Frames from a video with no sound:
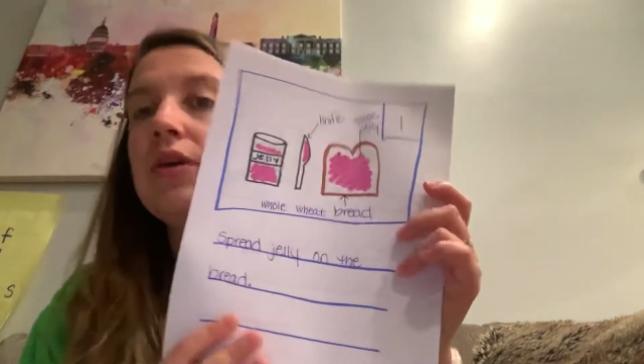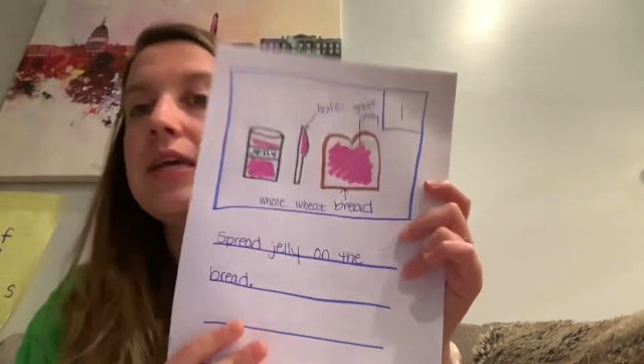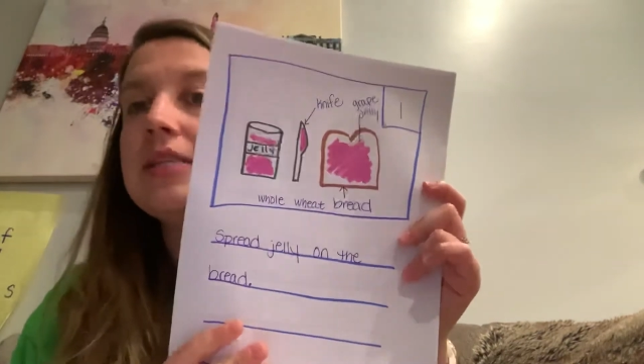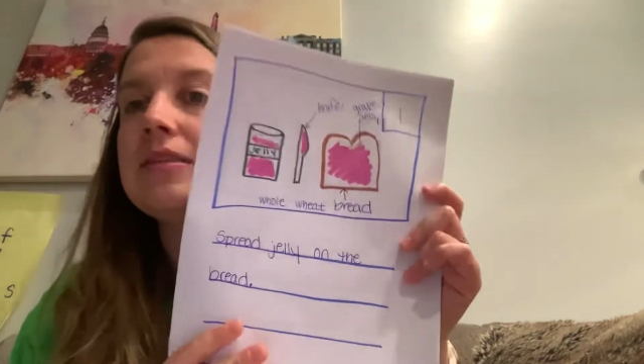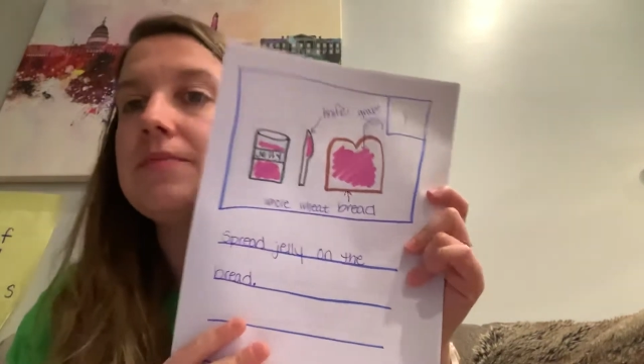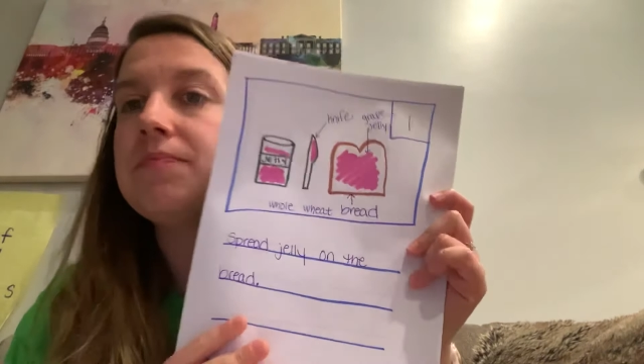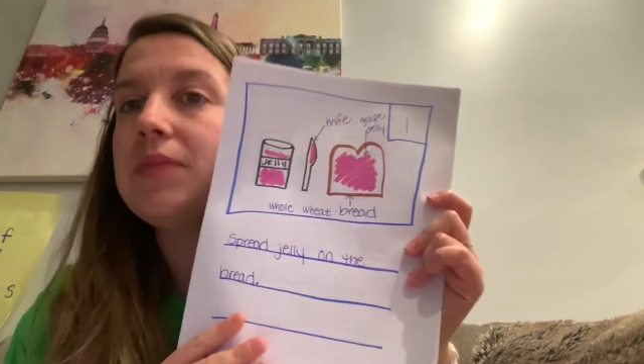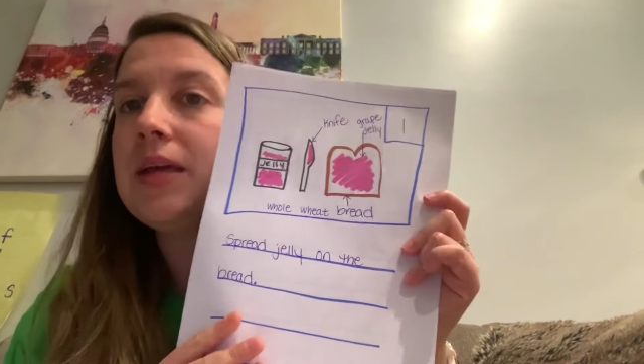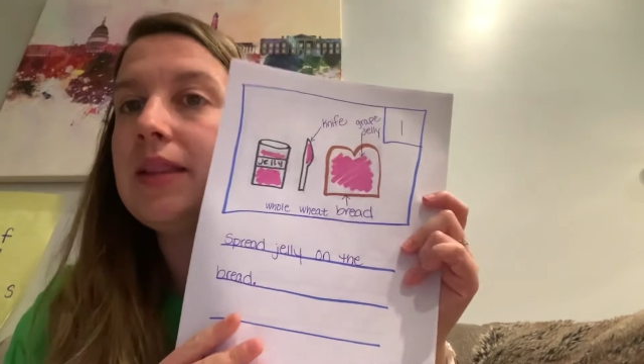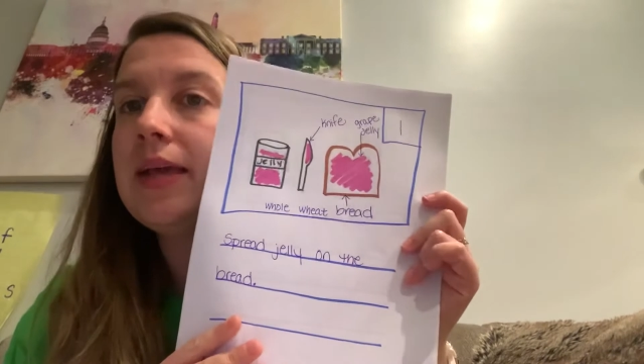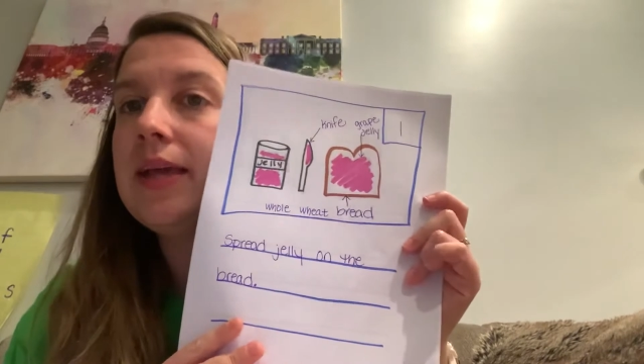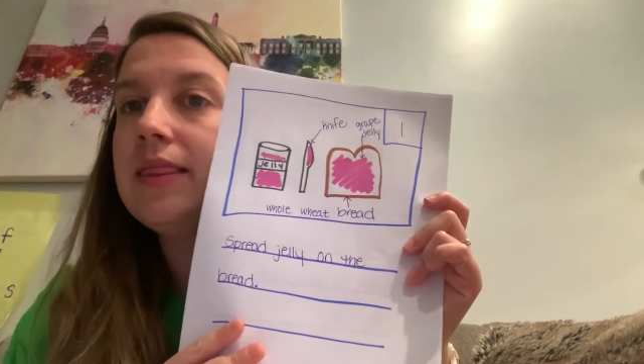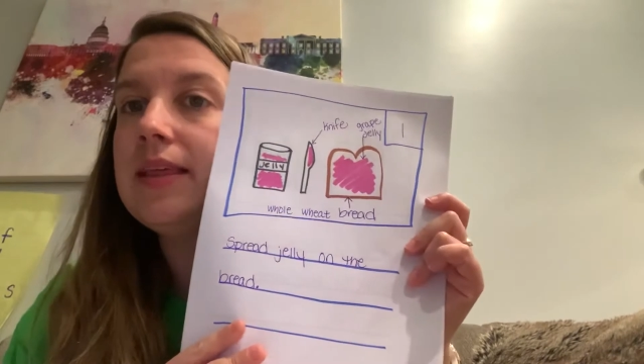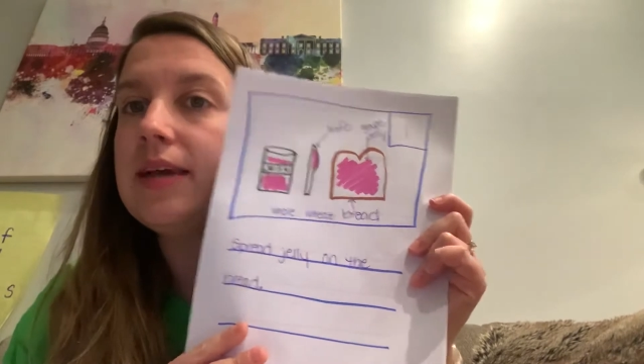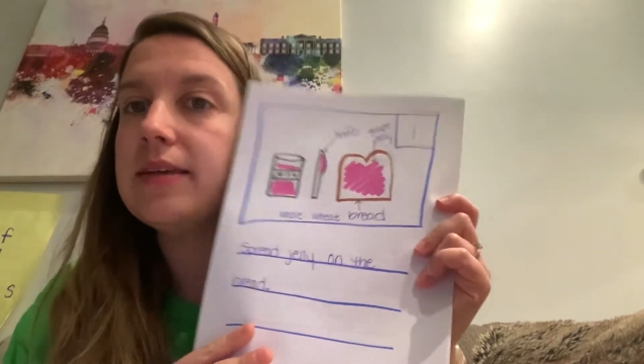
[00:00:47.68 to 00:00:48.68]
at something
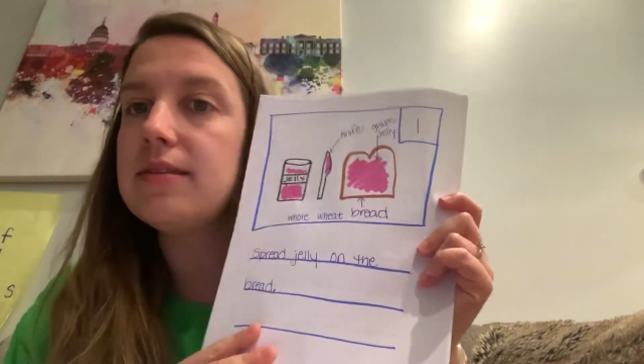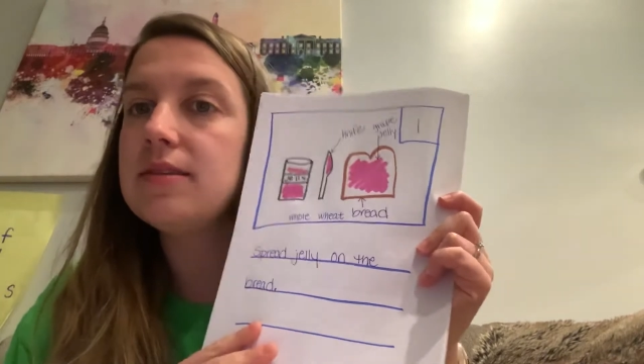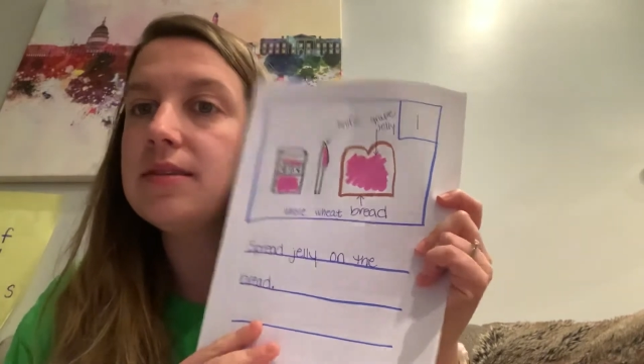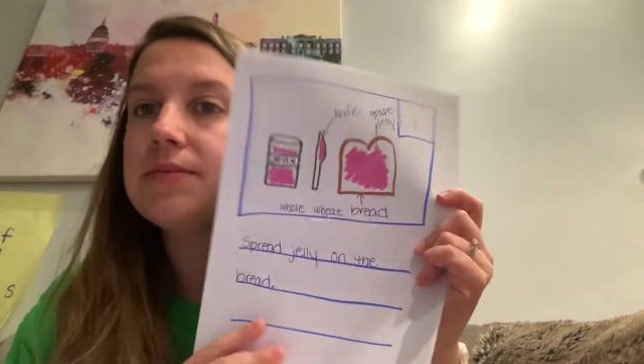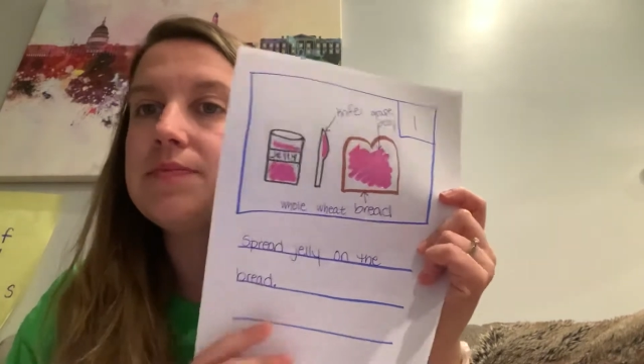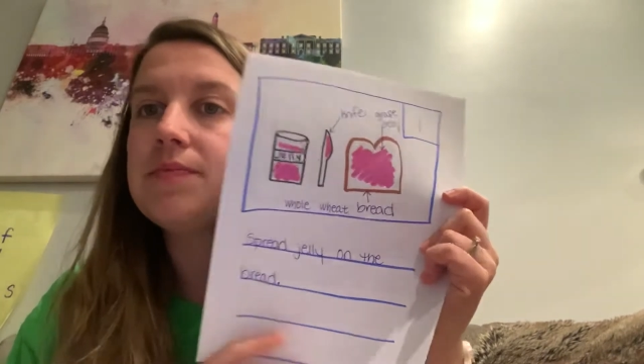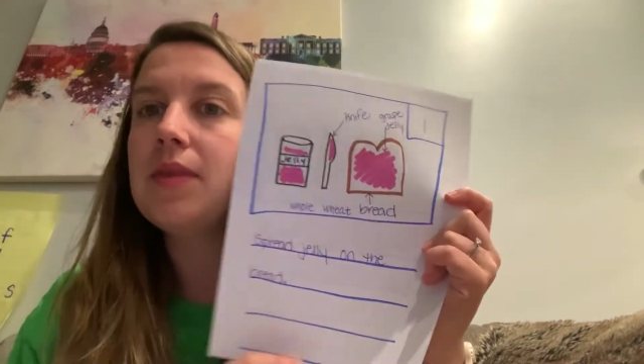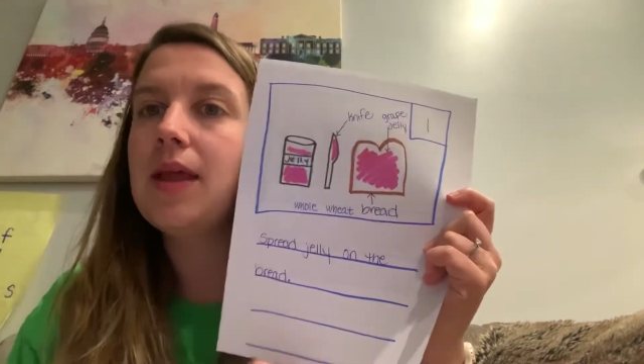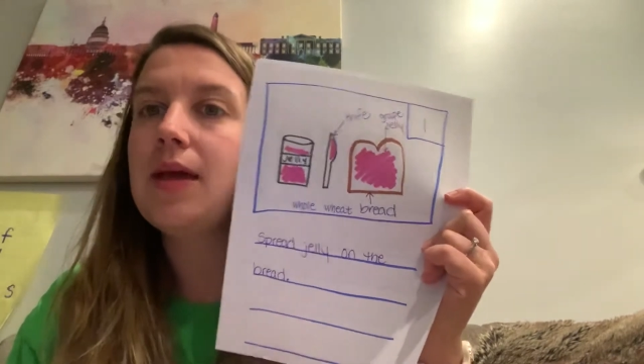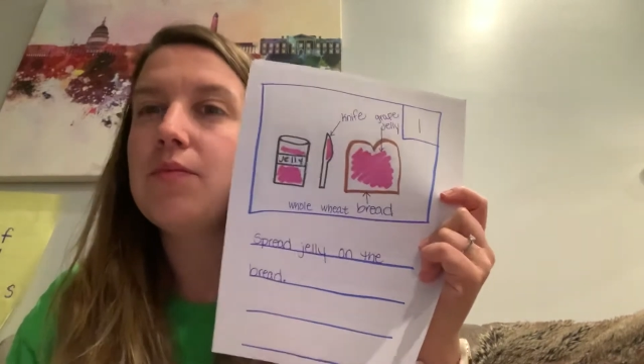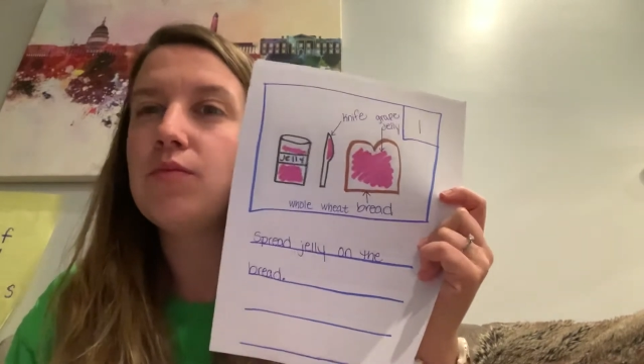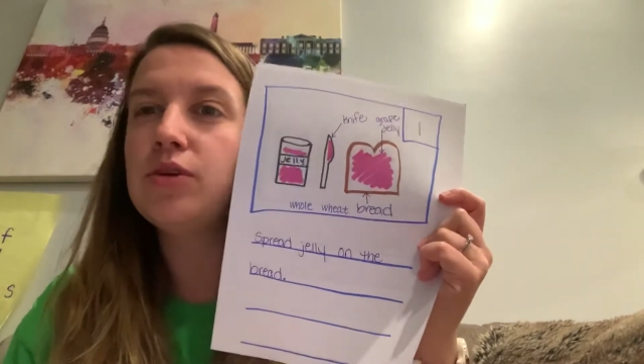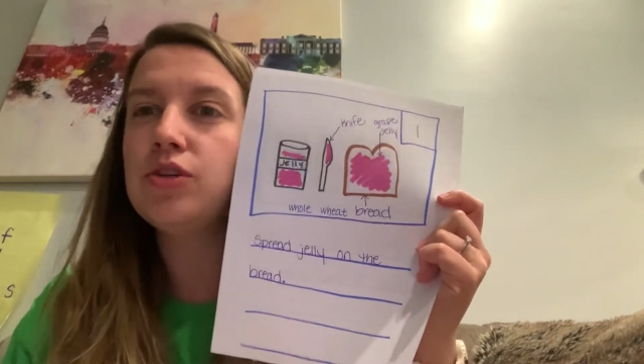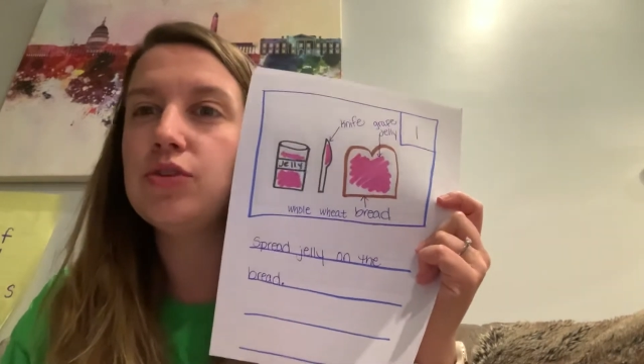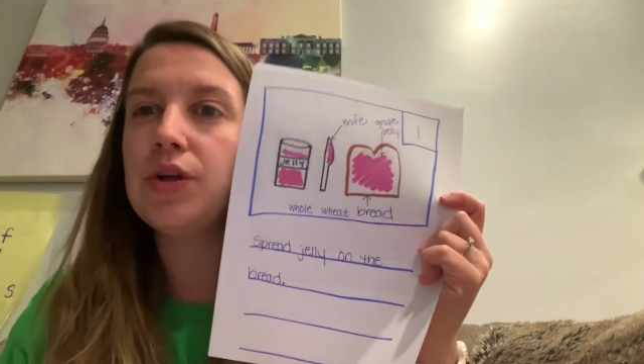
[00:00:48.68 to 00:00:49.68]
like this,
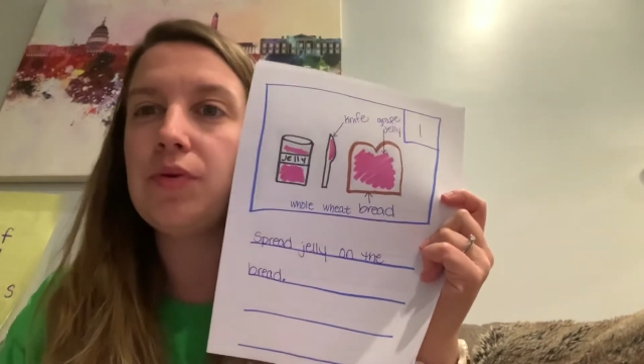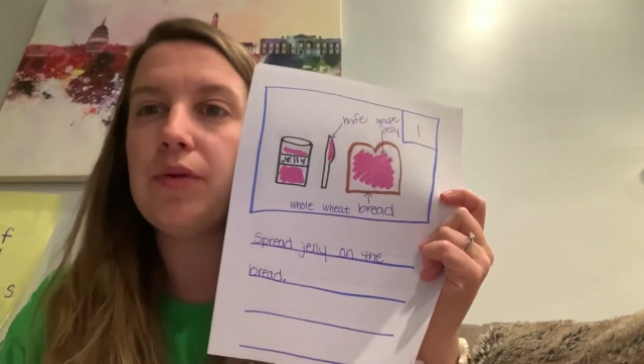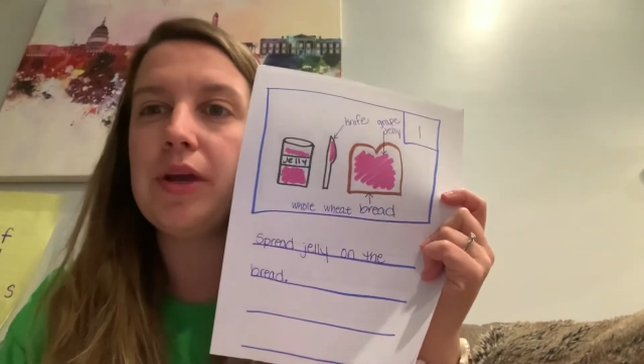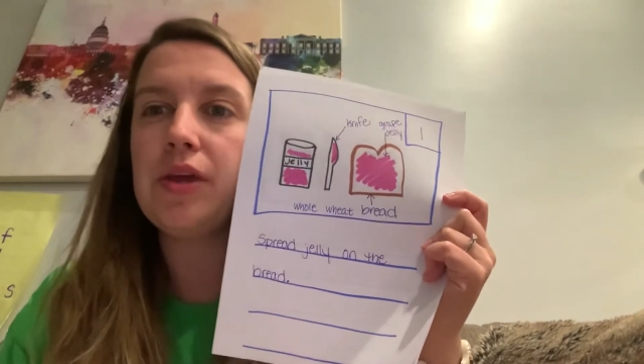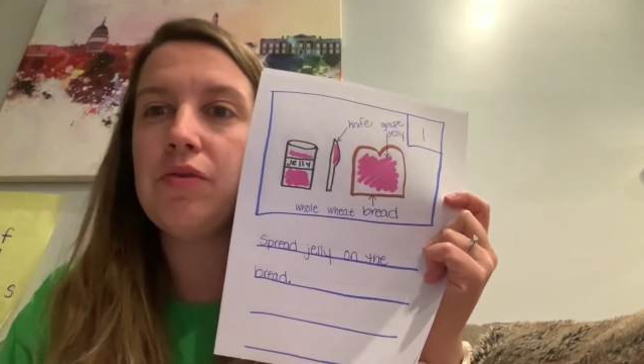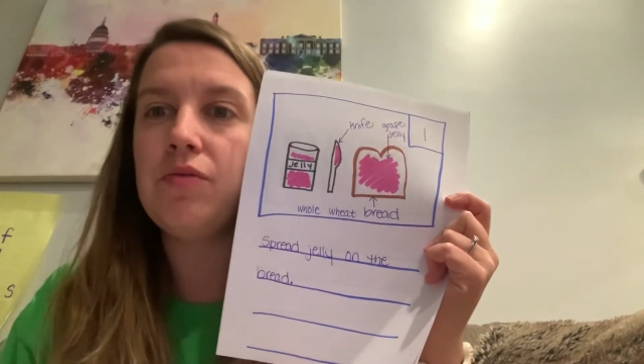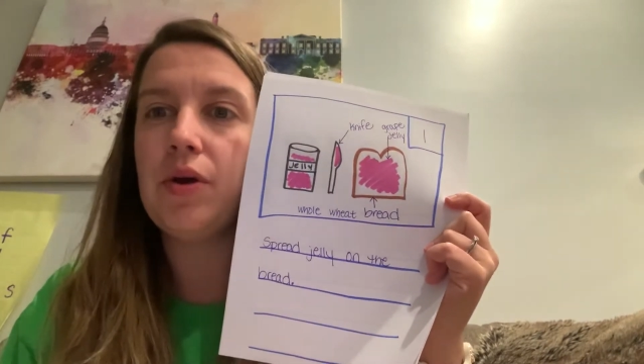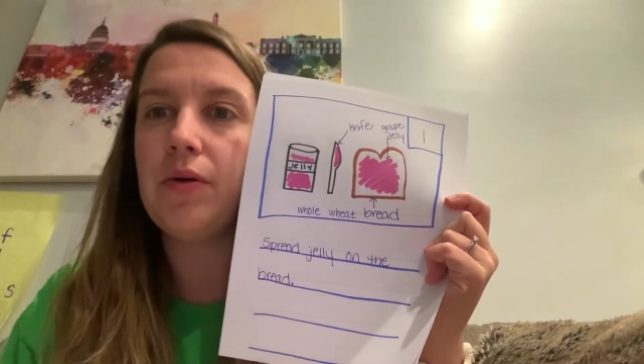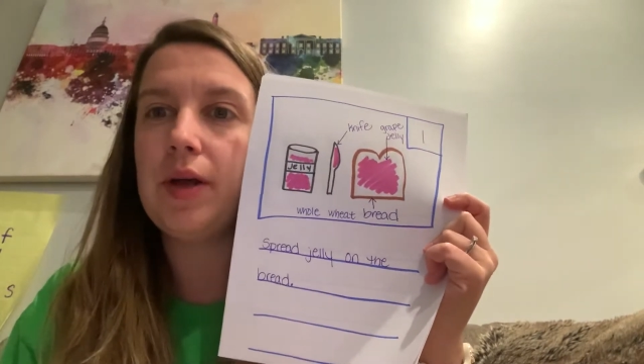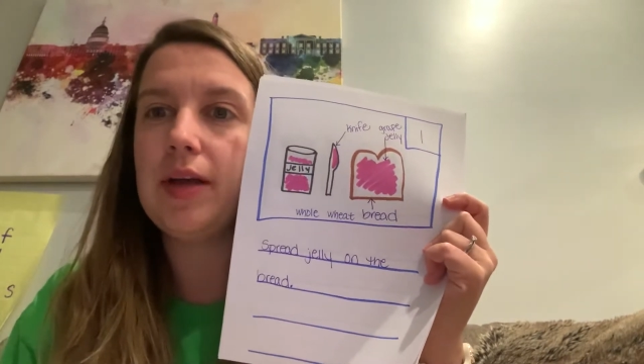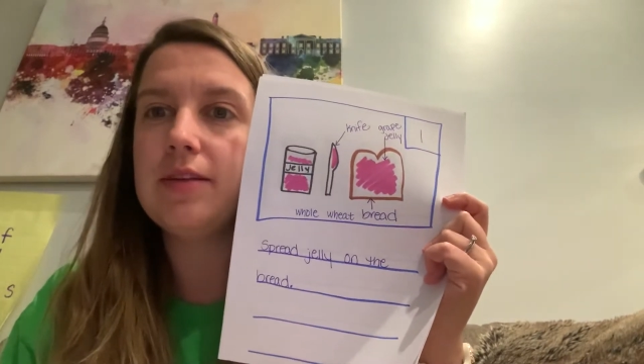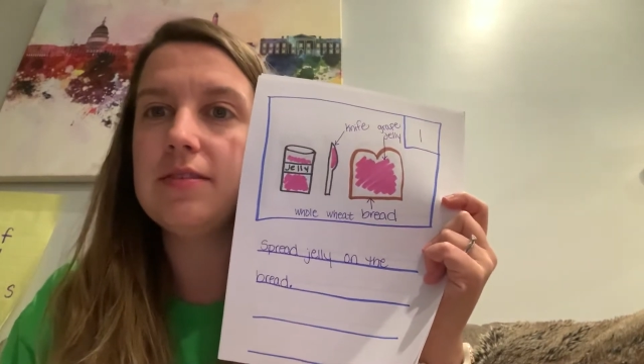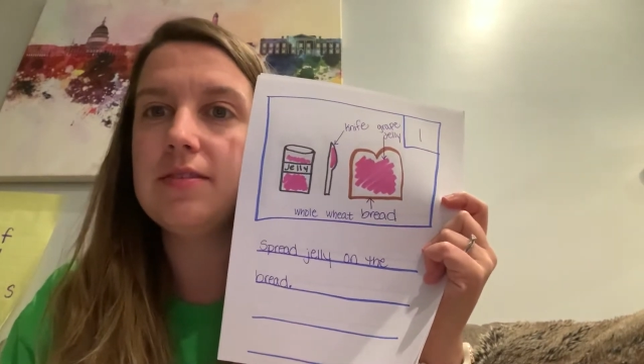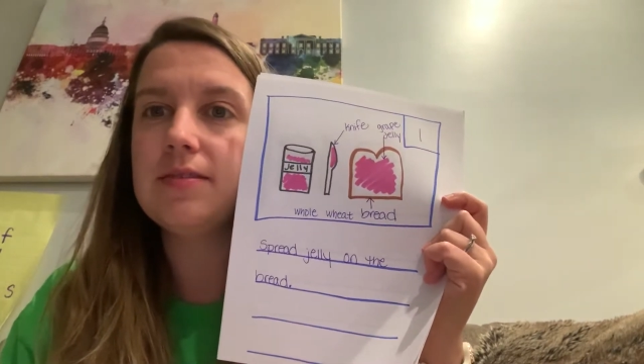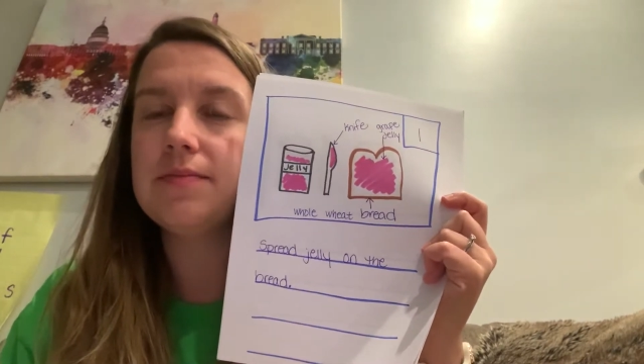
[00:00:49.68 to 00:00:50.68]
wondering what you
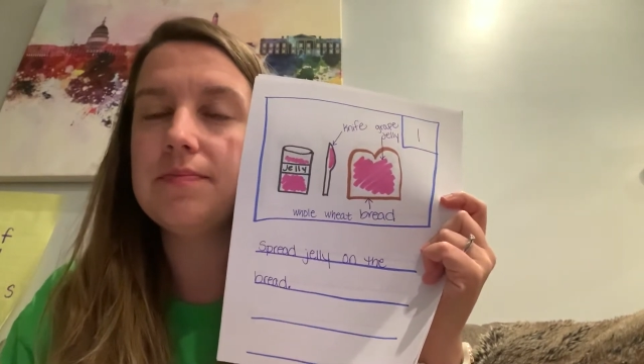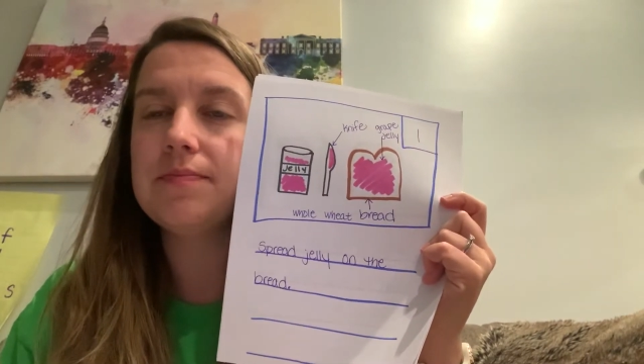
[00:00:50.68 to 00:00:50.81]
notice.